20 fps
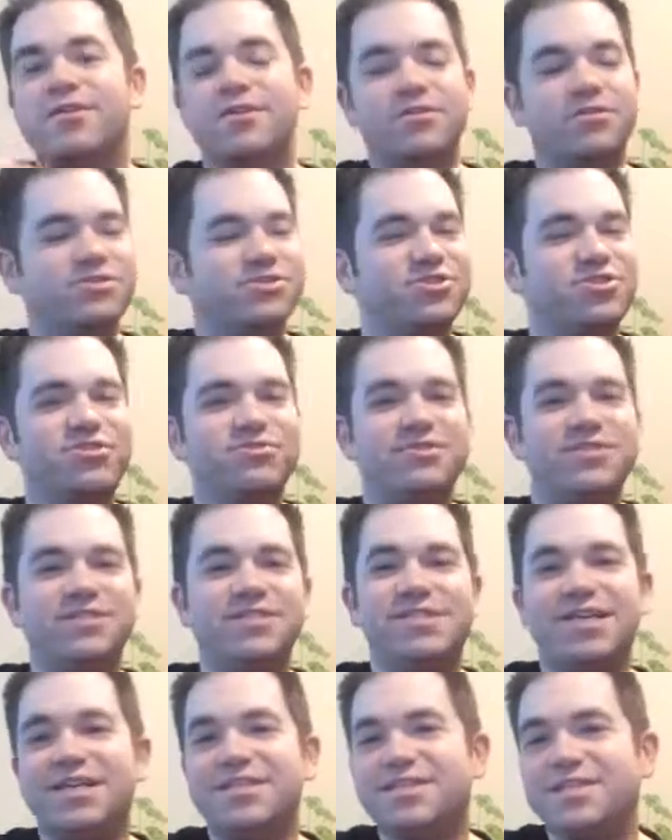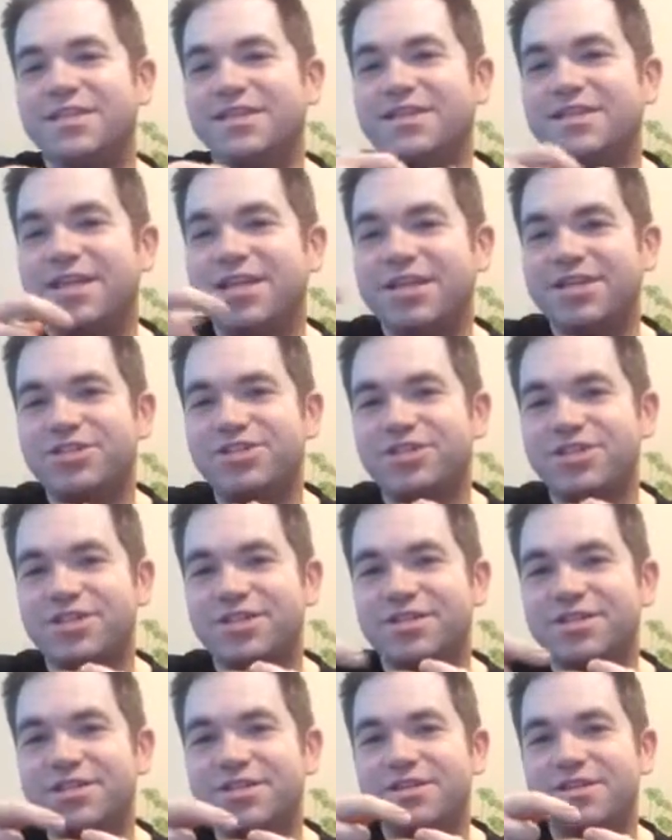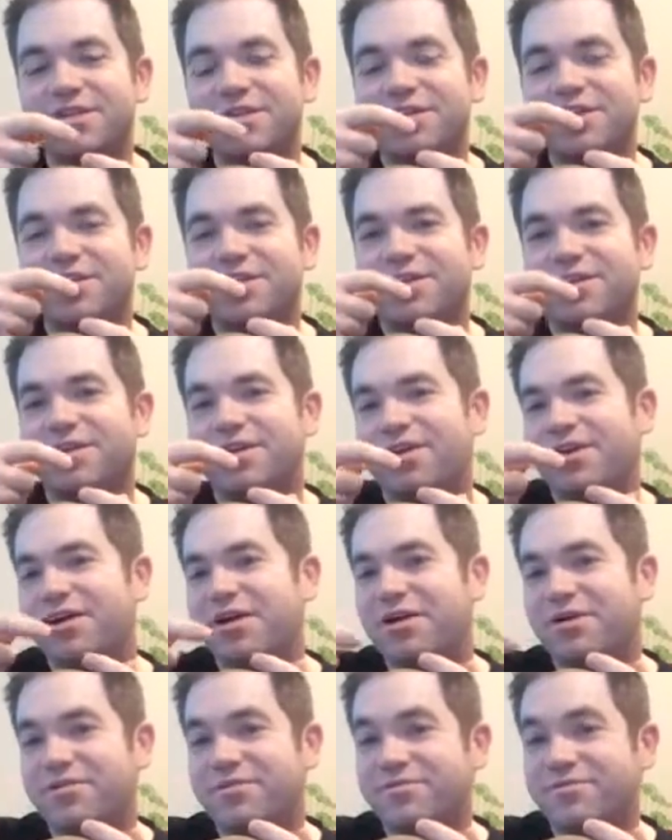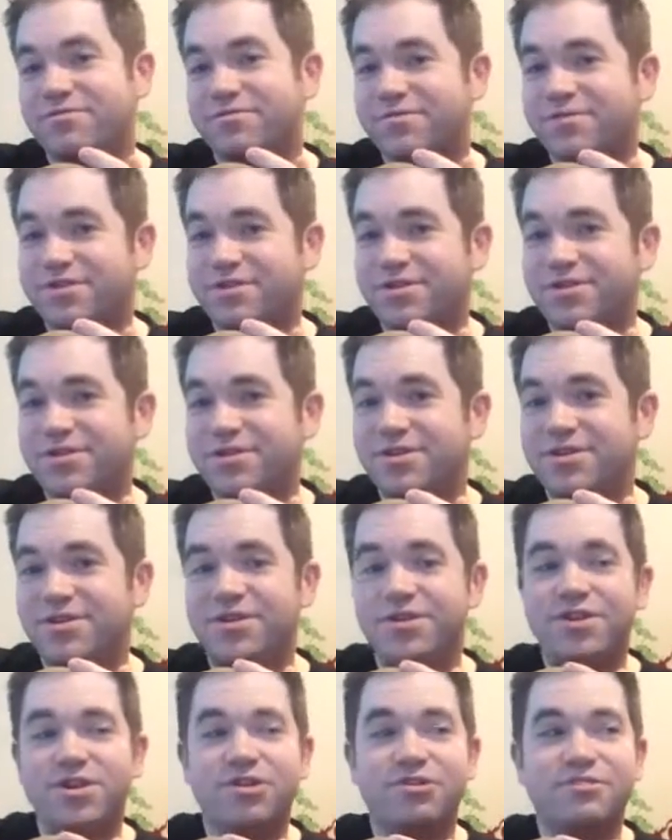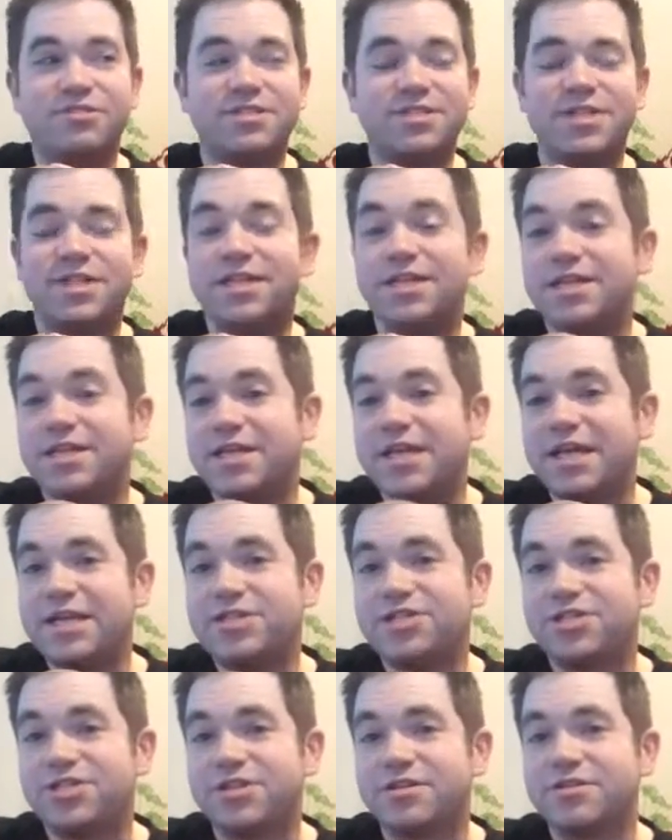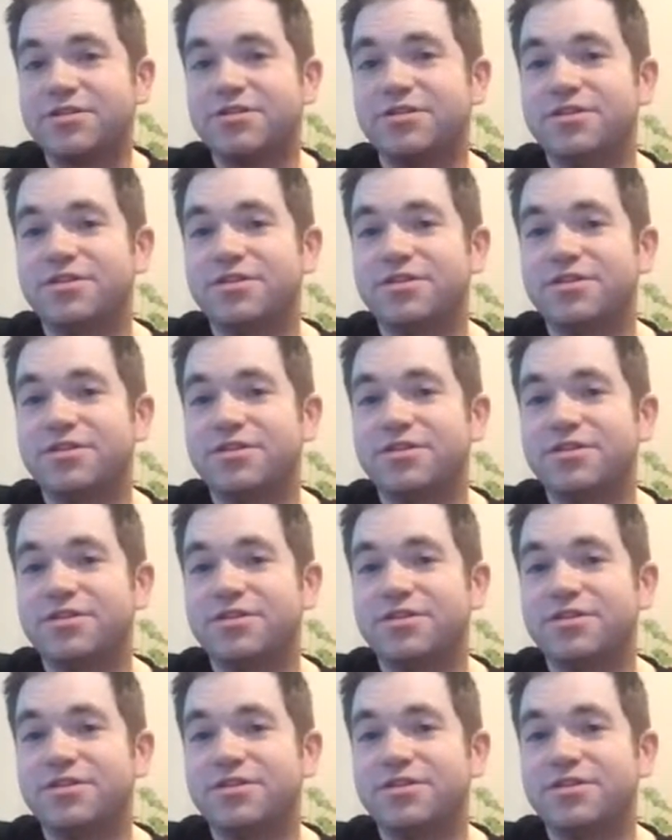There's no designation of notes in nature.